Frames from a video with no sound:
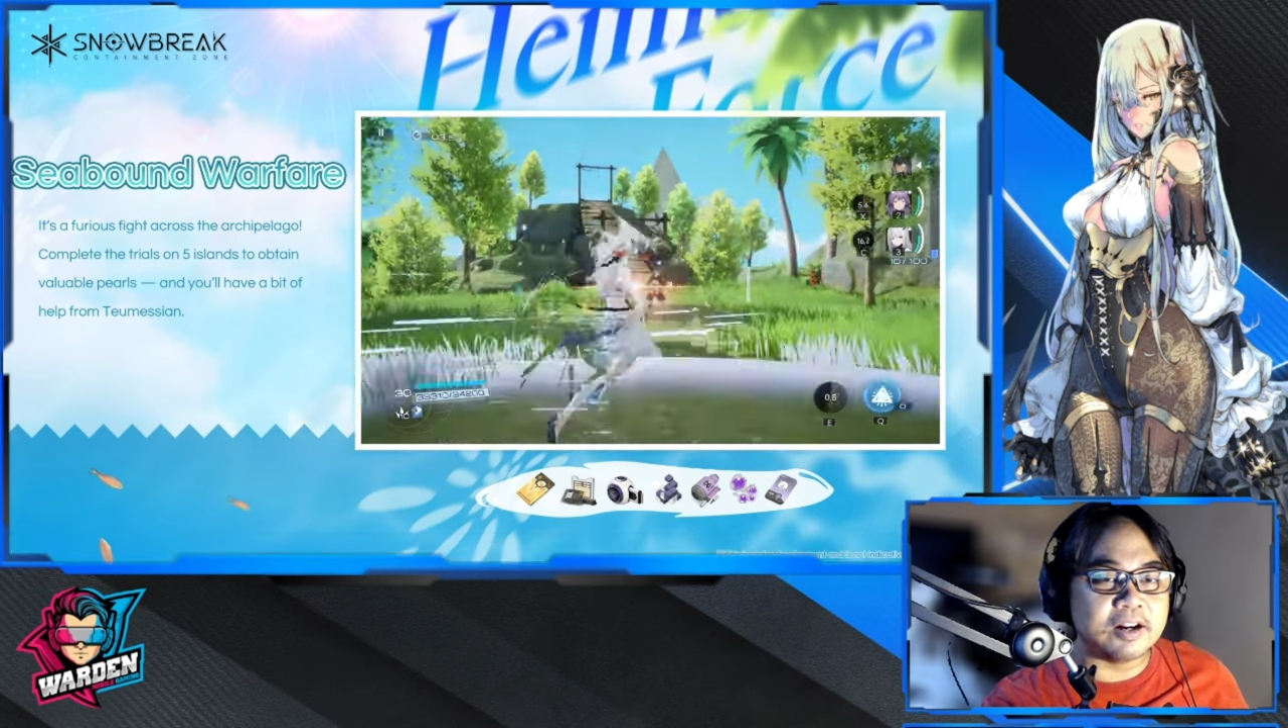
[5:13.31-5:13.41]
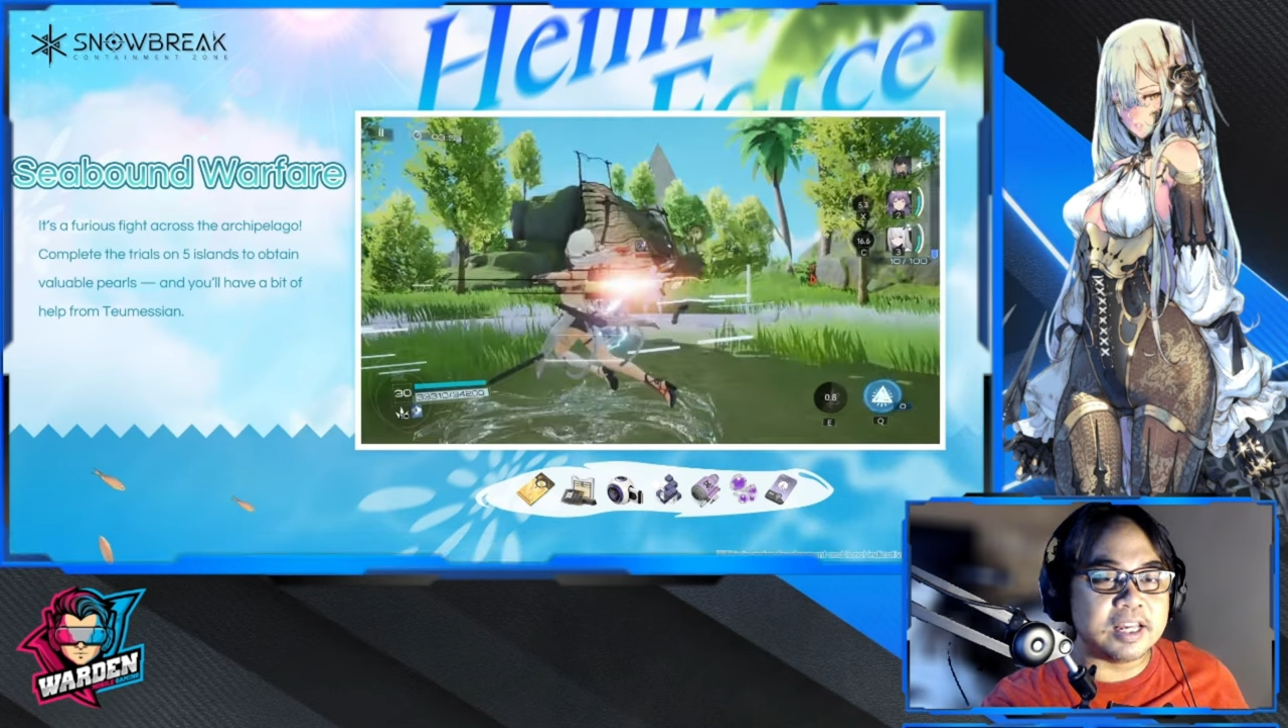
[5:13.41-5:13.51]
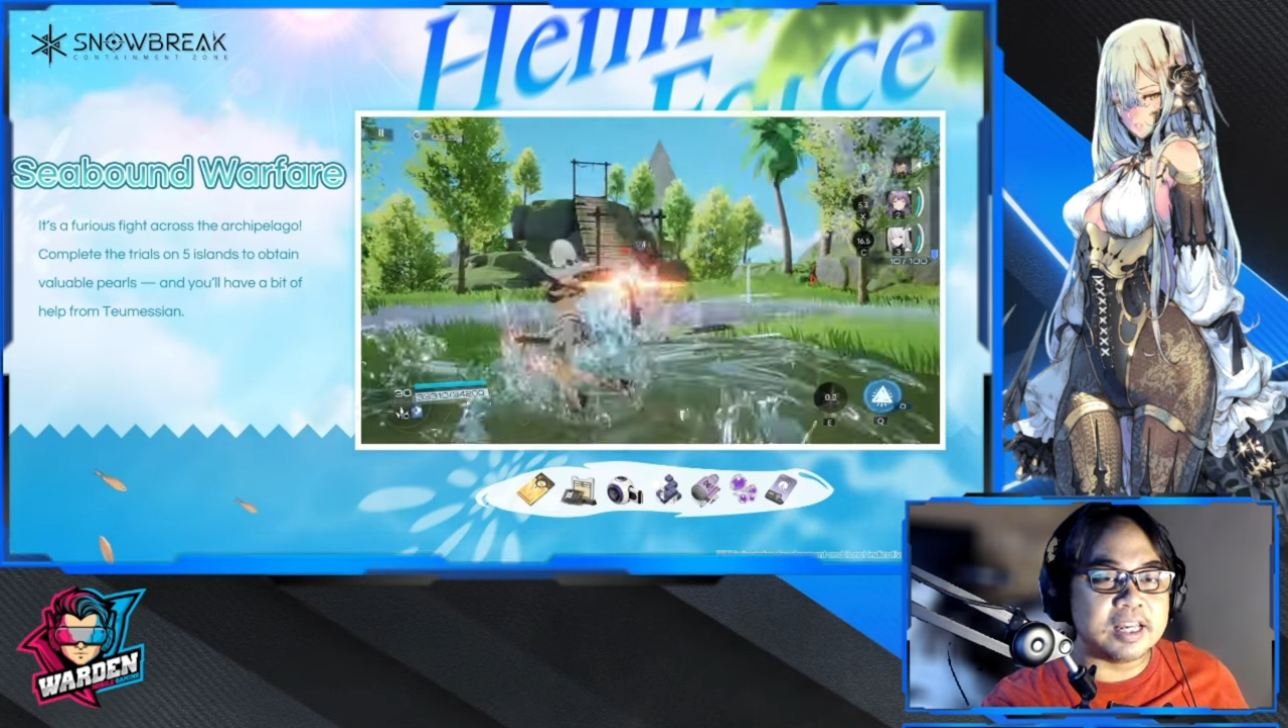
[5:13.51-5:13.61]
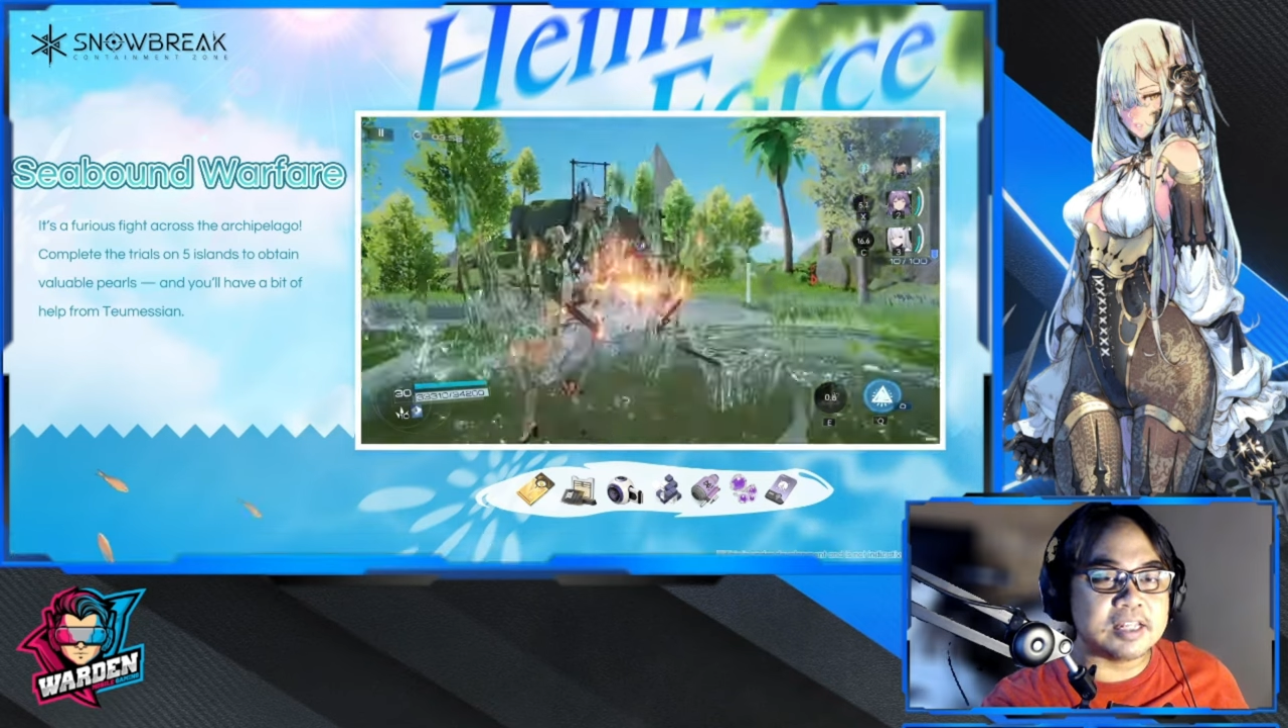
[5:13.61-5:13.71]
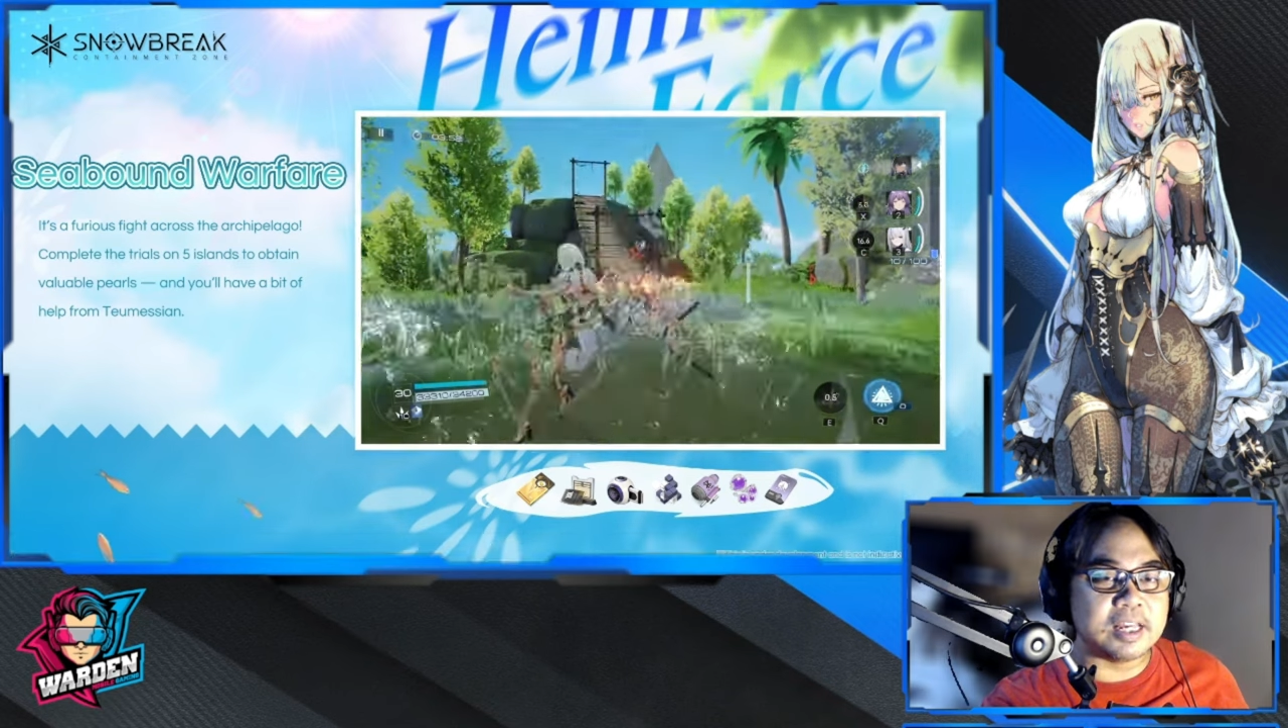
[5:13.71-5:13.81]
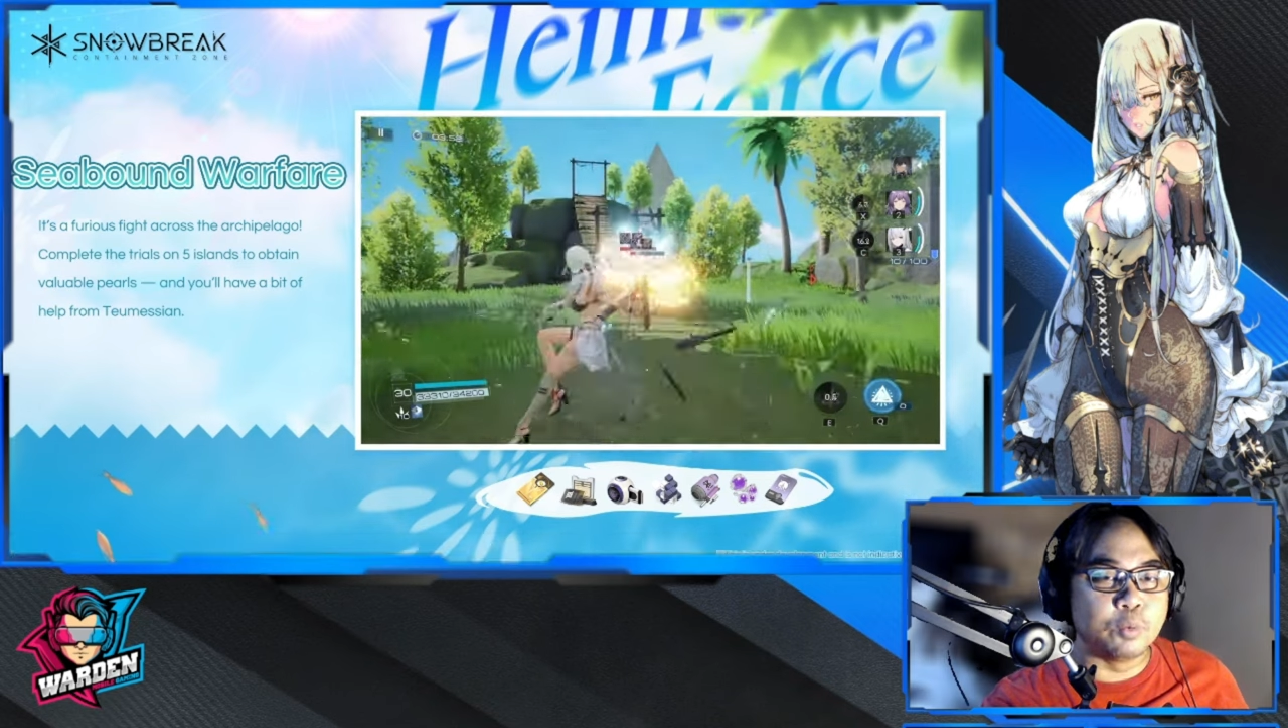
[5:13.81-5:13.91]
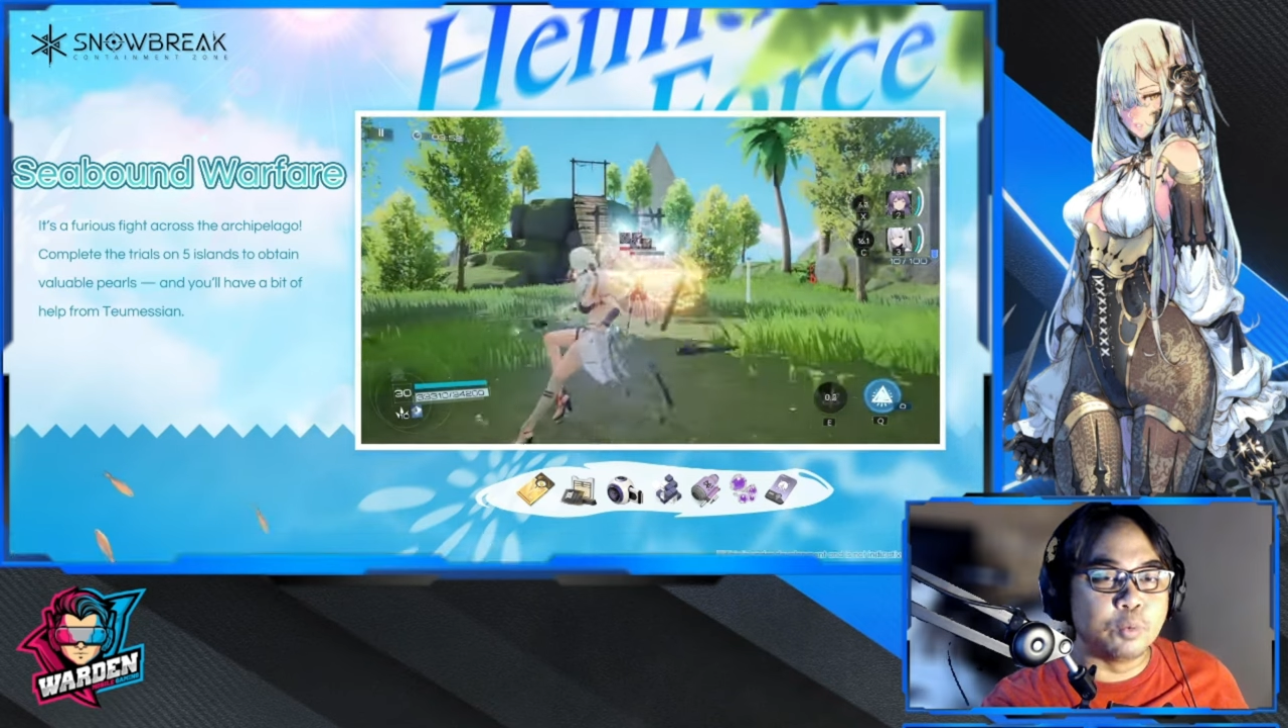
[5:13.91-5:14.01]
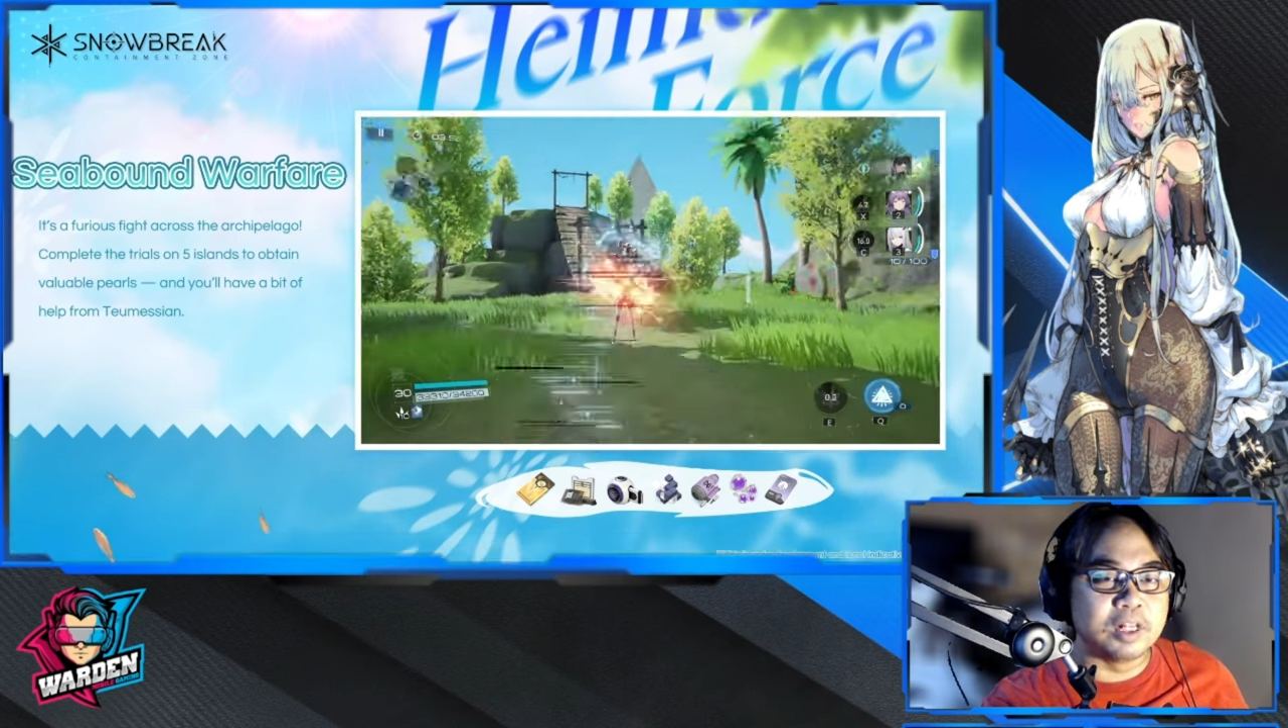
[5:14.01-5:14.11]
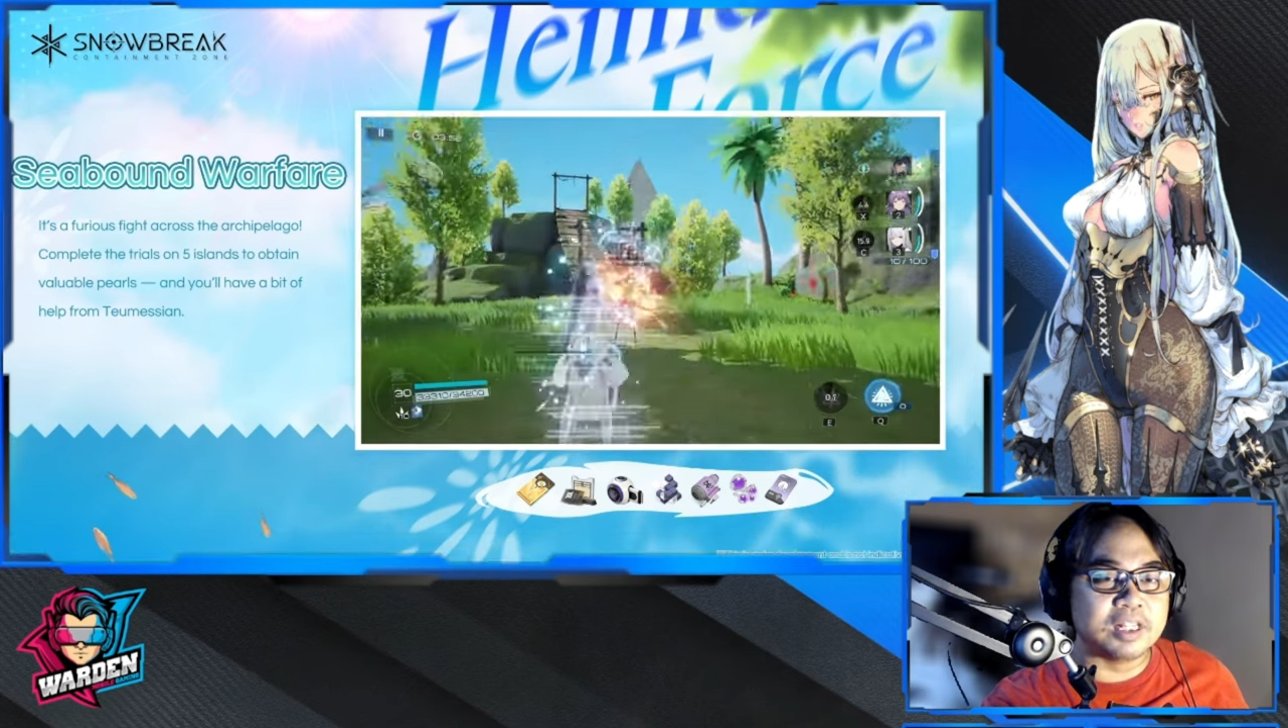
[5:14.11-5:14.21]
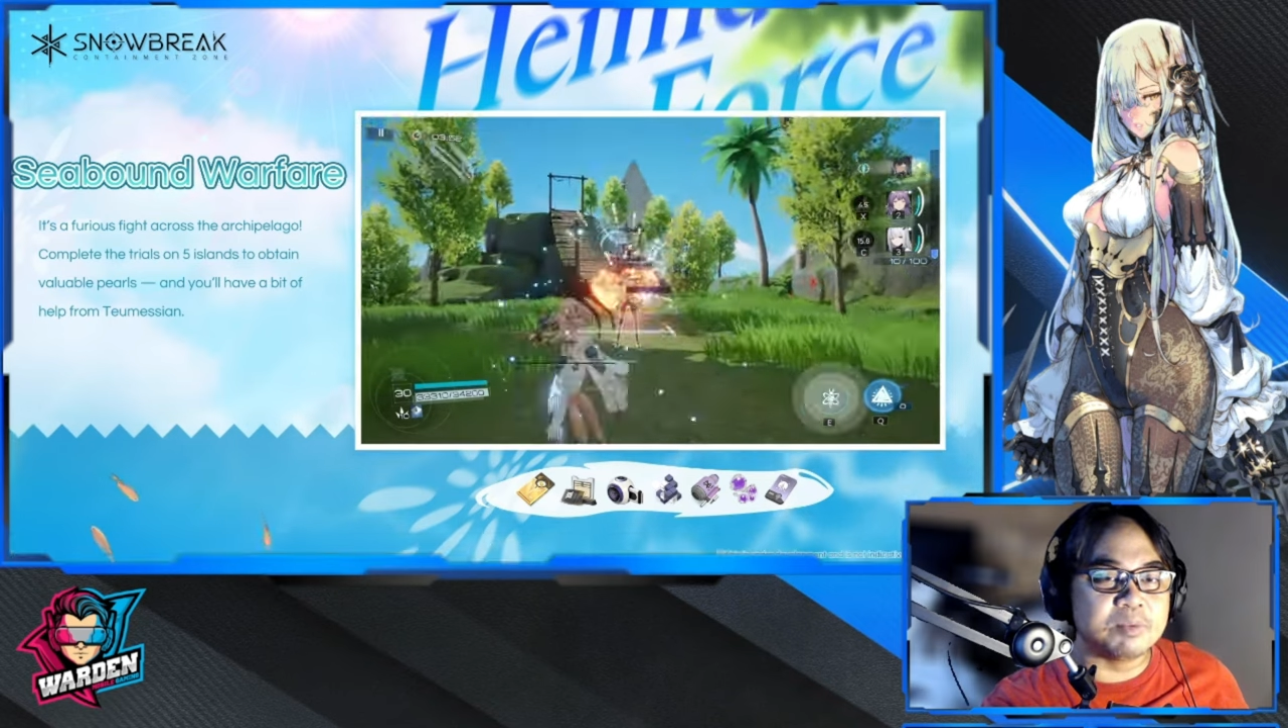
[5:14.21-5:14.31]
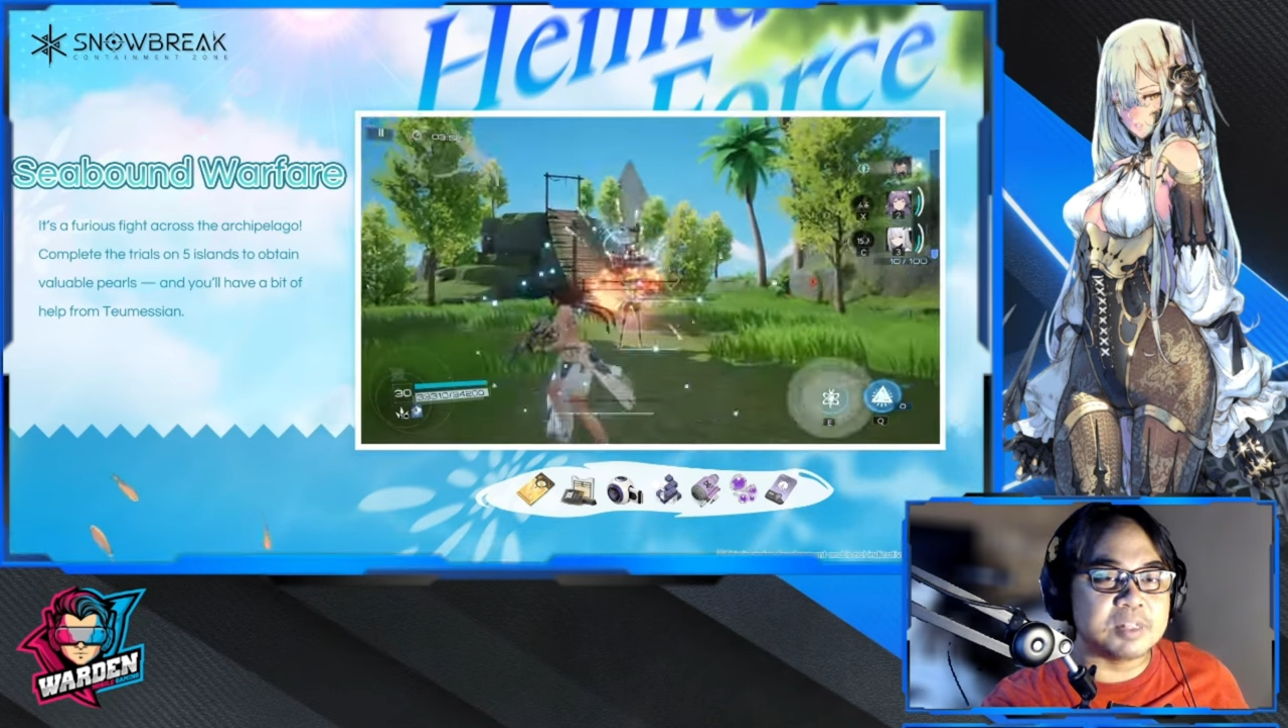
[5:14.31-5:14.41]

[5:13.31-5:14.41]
is a welcome